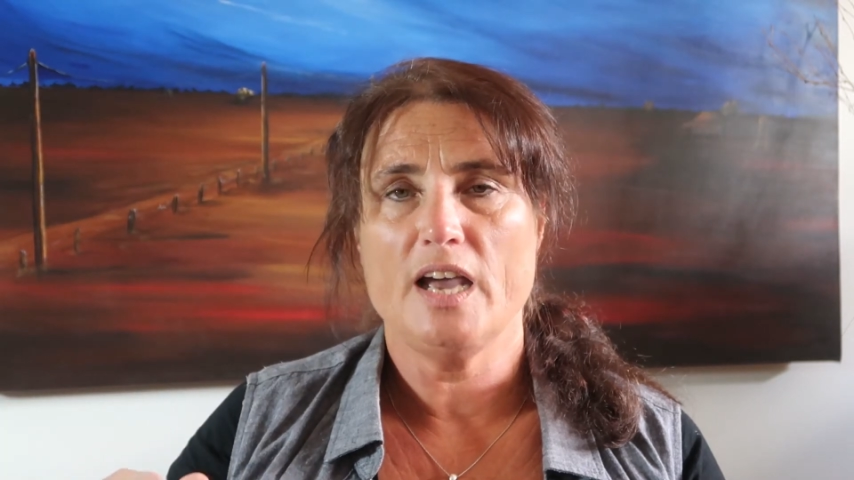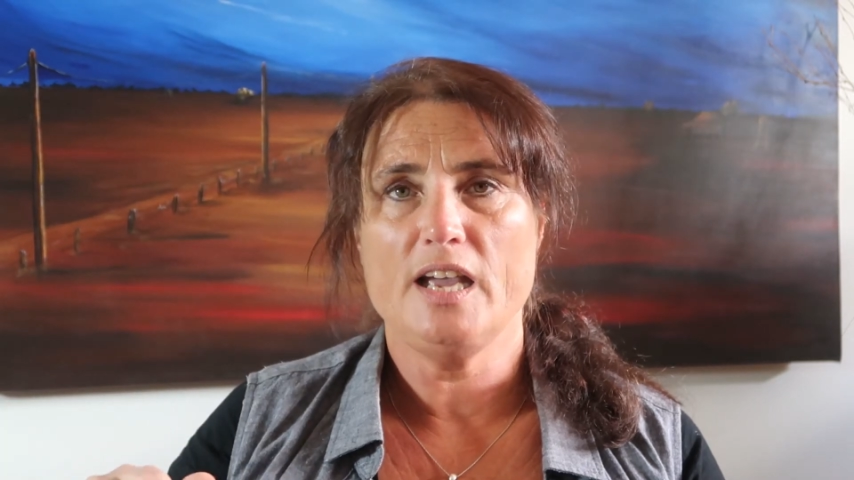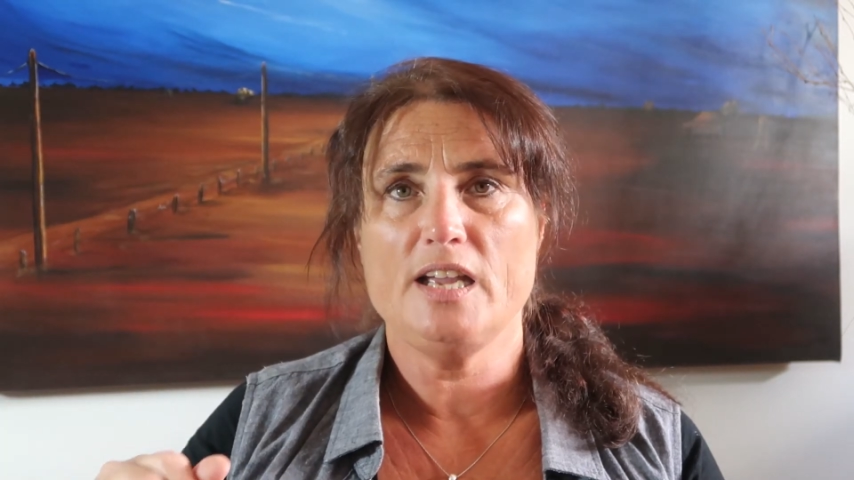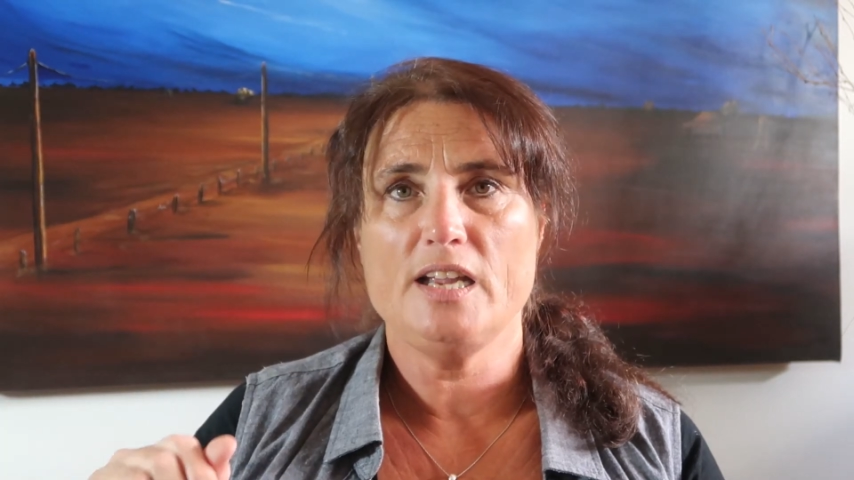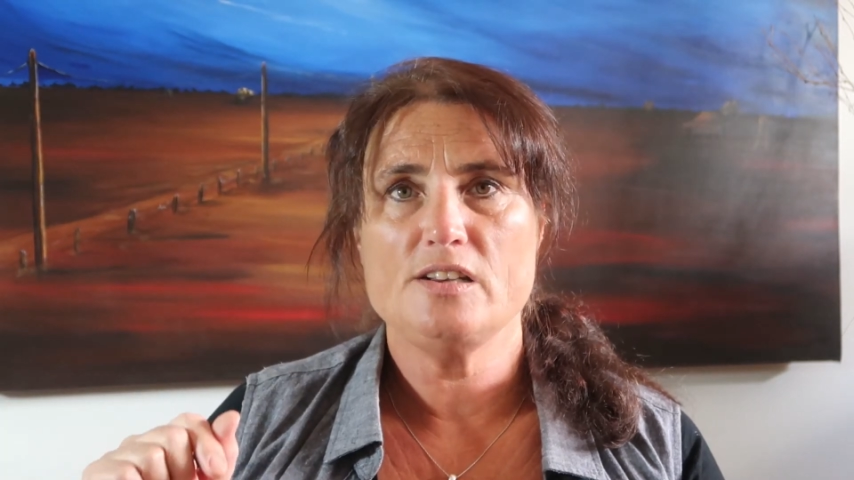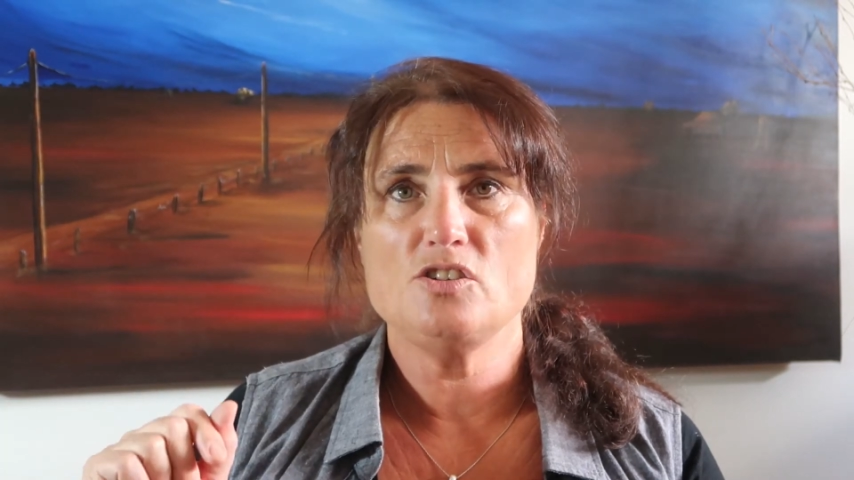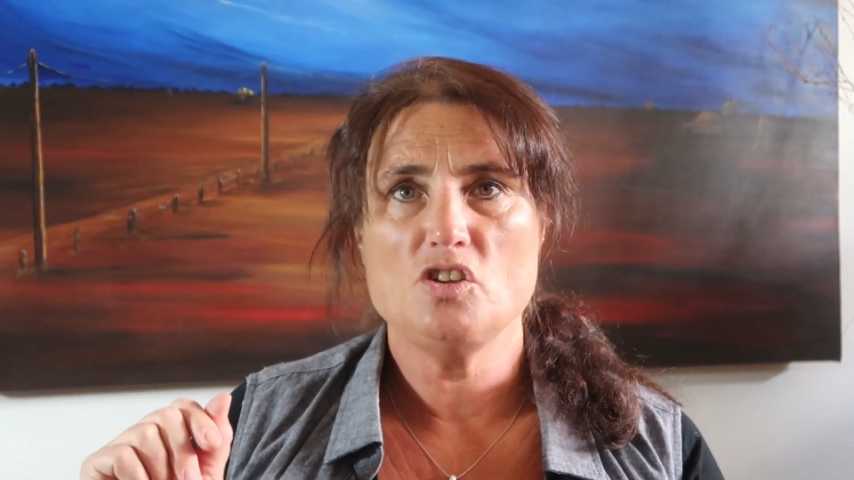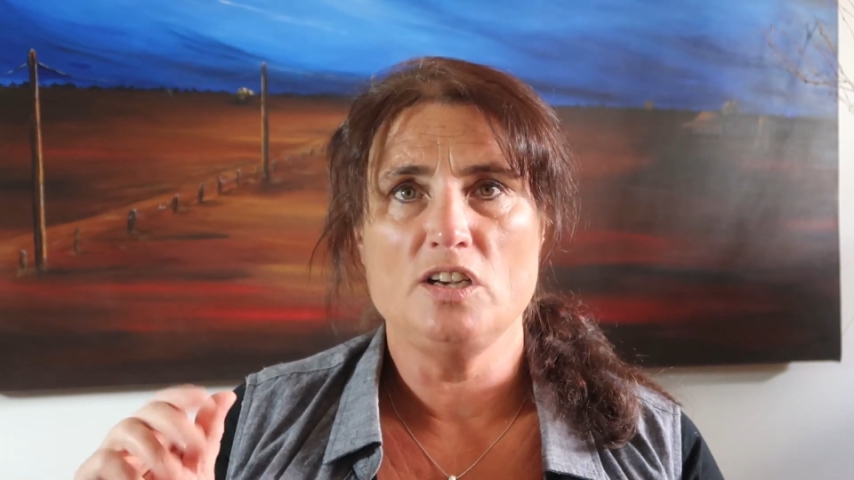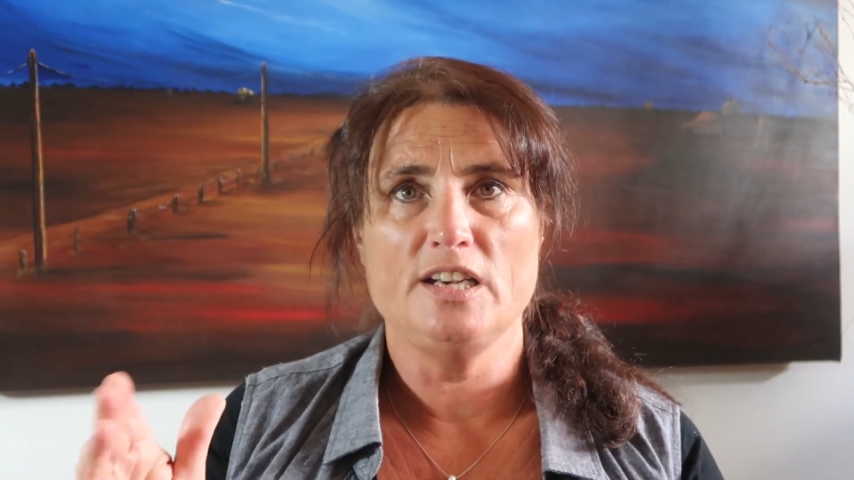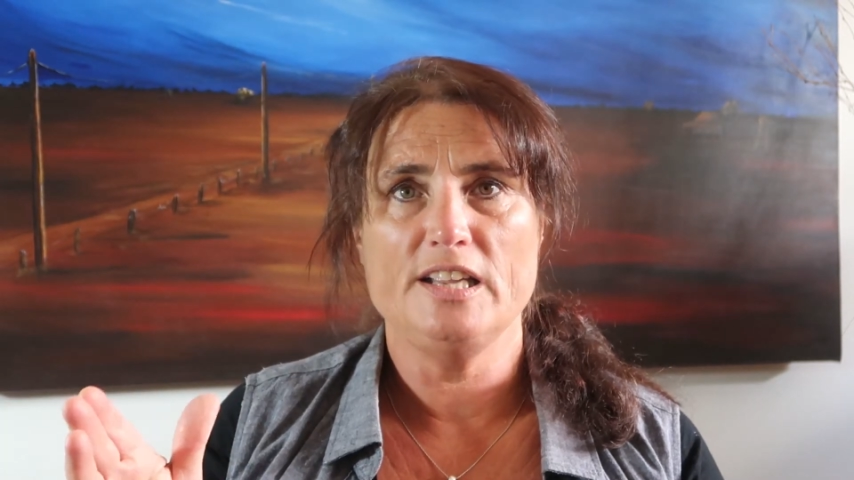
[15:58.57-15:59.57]

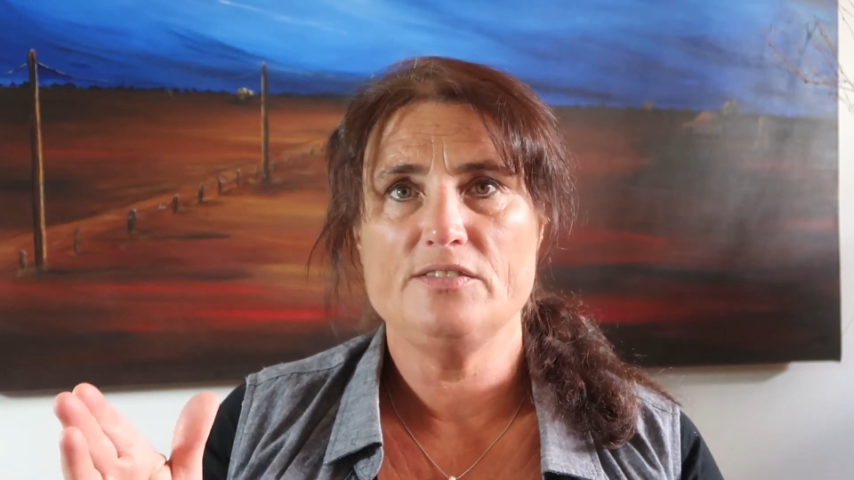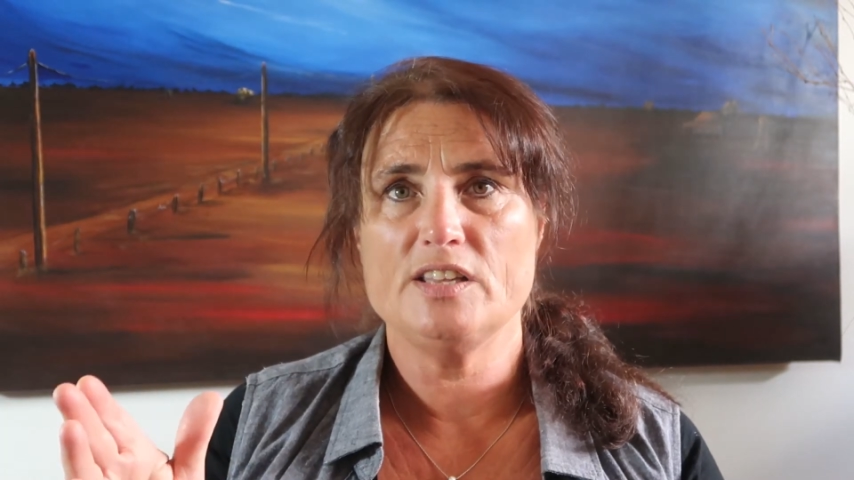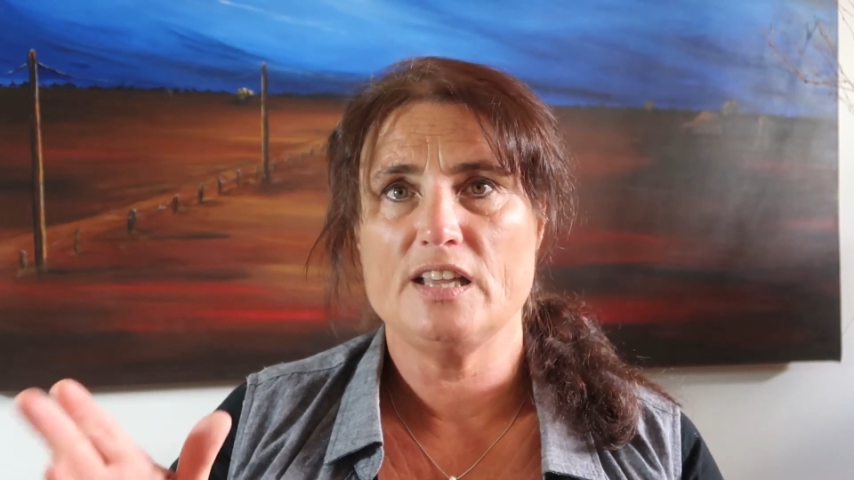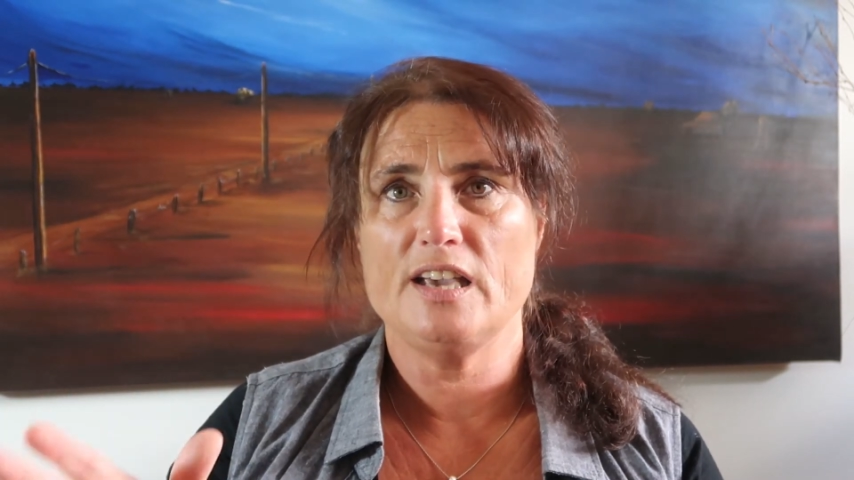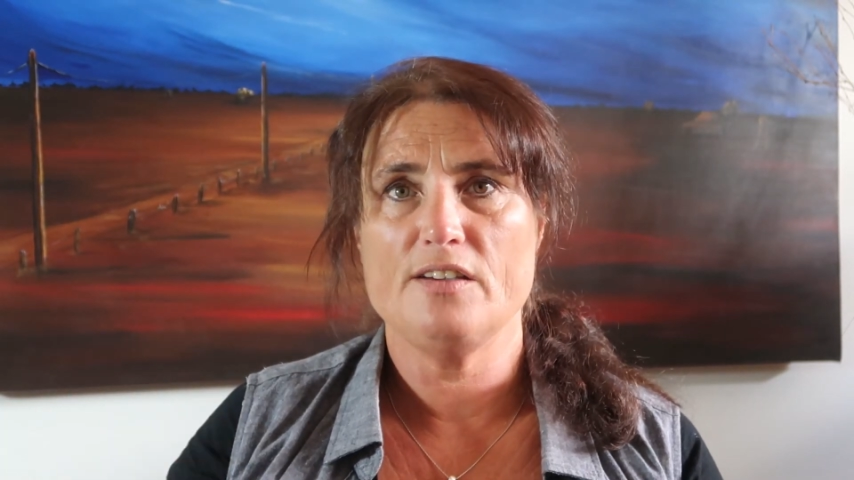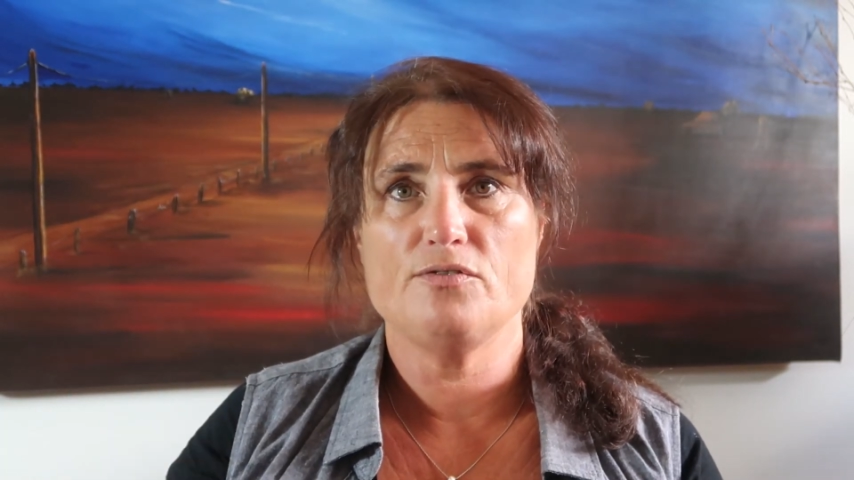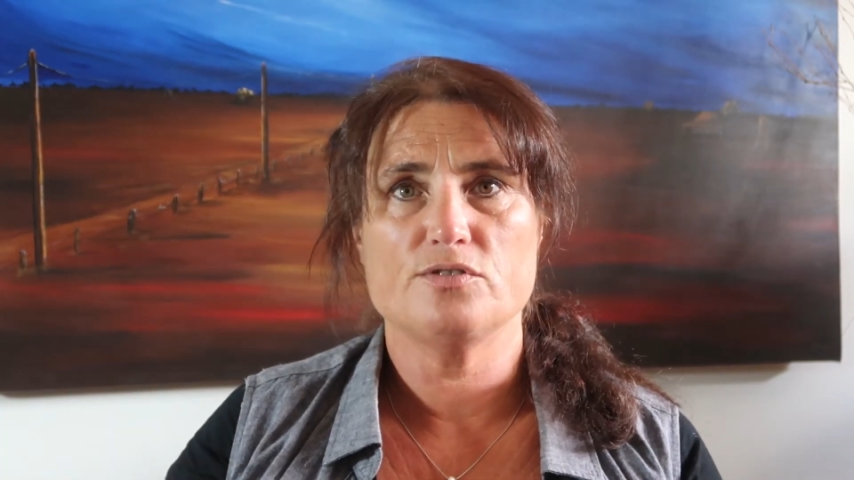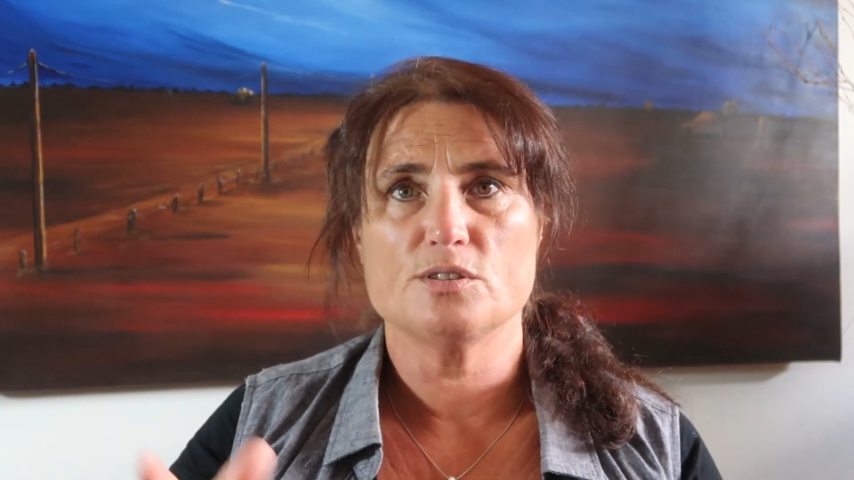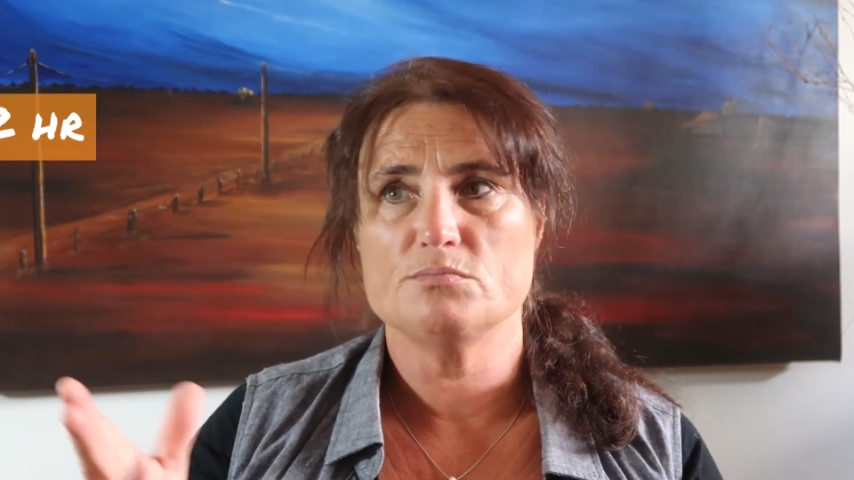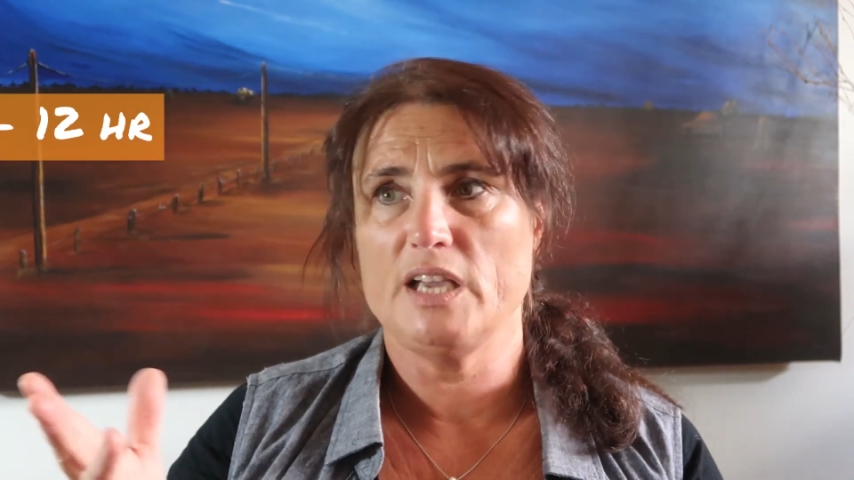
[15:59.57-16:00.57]
and leave it there
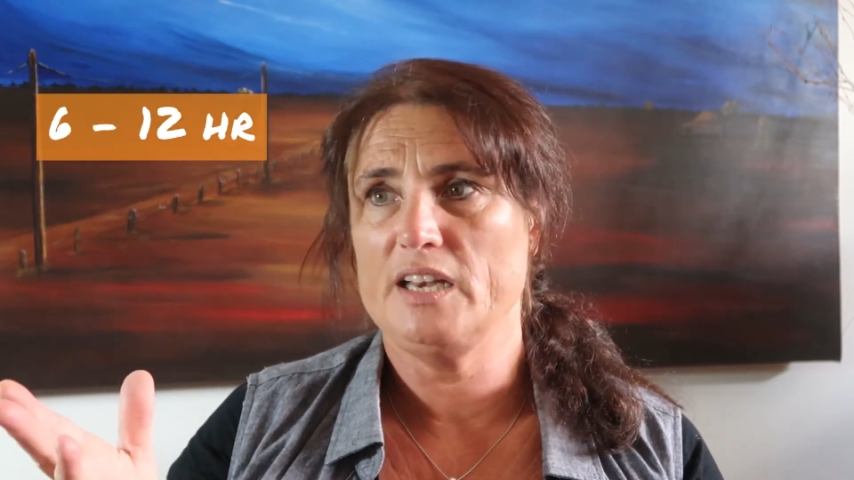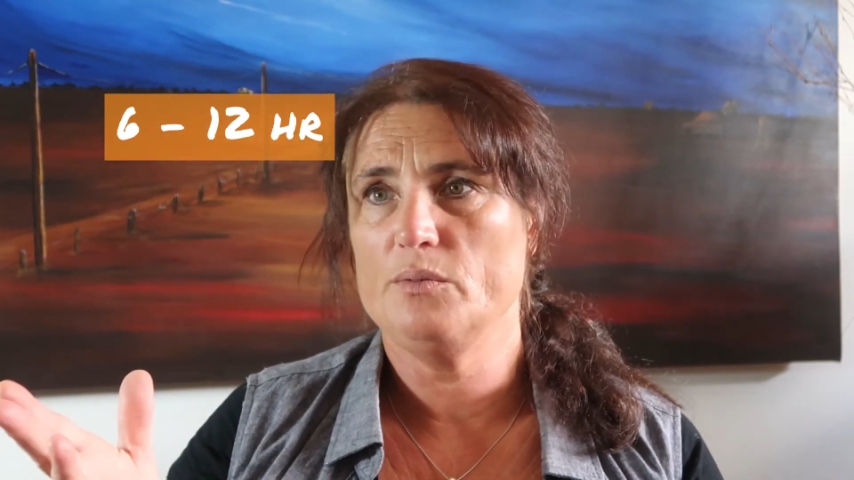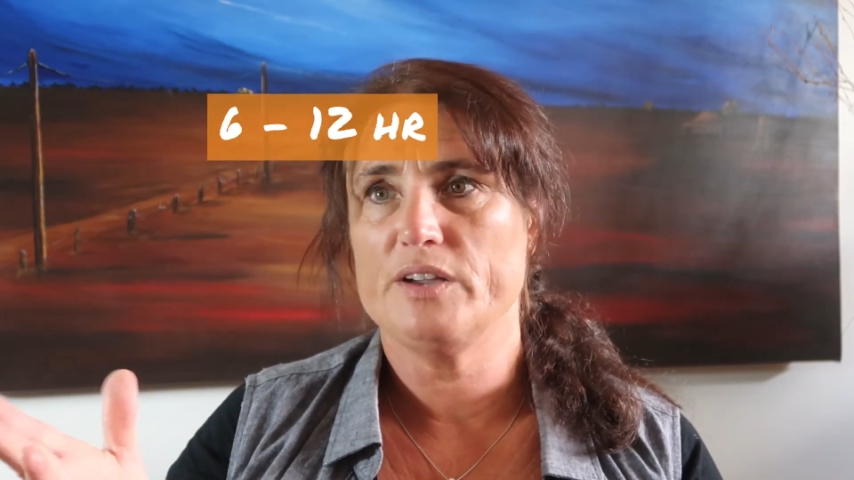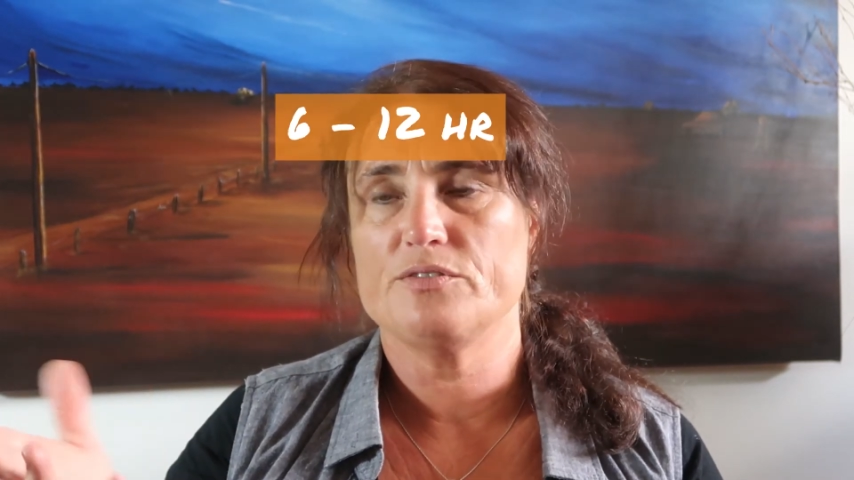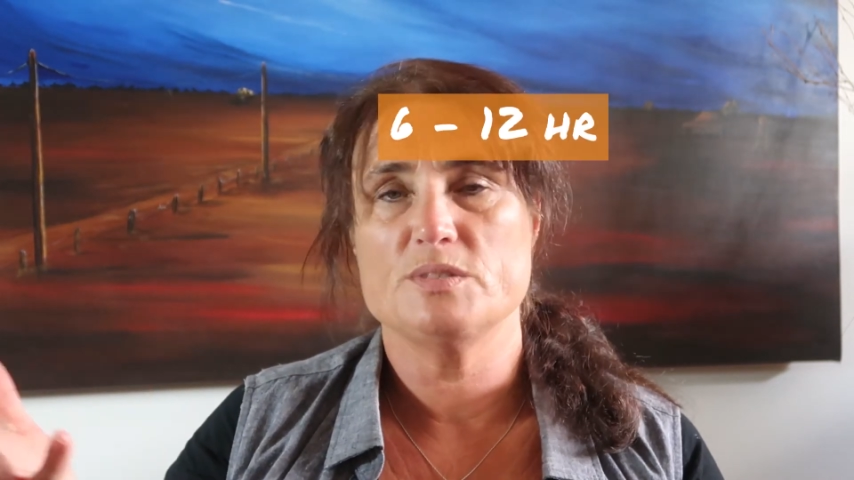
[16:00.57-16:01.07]
from anywhere